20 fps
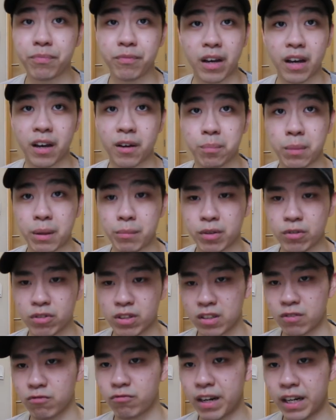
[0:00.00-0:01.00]
Uh, maybe we
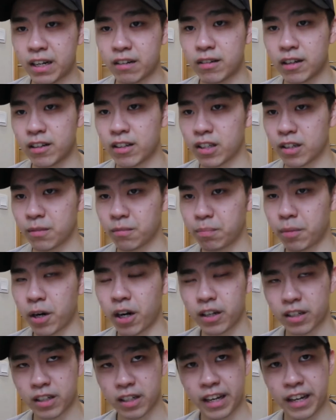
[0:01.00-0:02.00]
we'll just raid around the
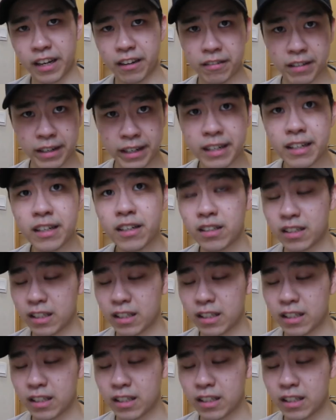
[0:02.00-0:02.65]
park area